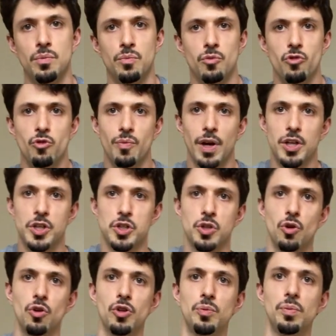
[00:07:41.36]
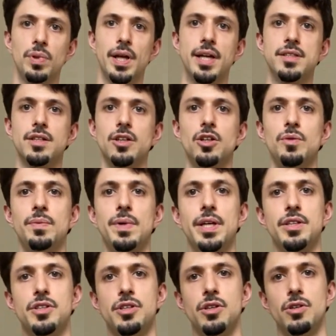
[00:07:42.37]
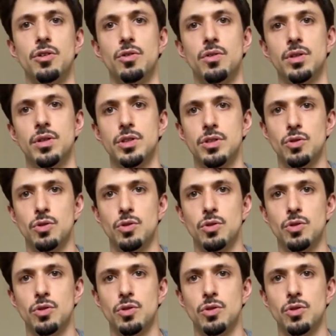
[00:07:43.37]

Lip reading: move my shoulder blades a little bit too,